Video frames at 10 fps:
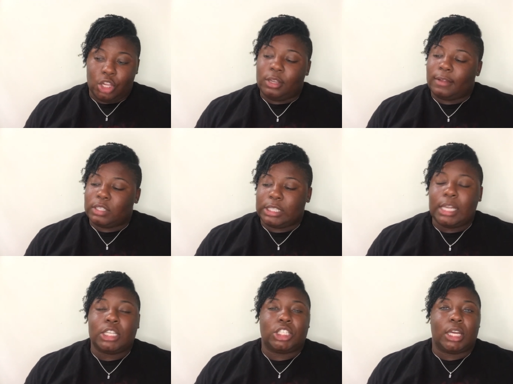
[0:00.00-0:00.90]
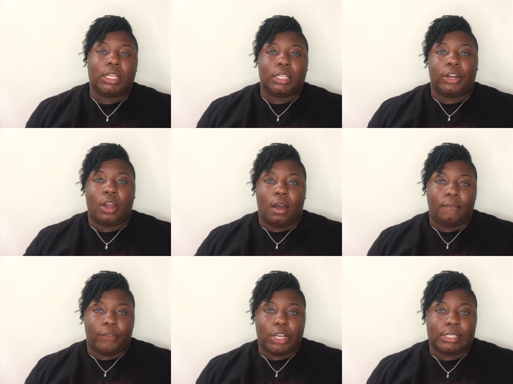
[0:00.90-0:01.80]
you have to take the shiny layer
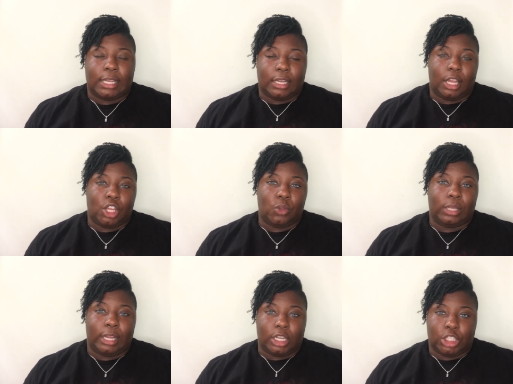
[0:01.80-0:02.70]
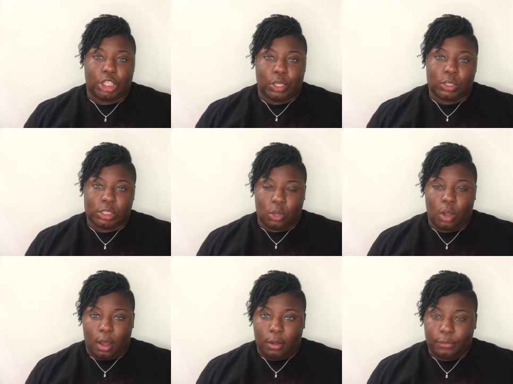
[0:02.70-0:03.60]
off first and then you let the gel
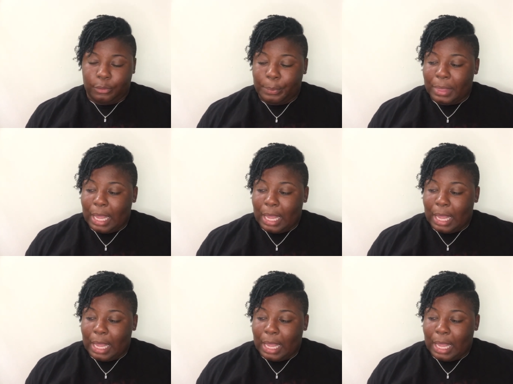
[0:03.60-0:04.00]
soak off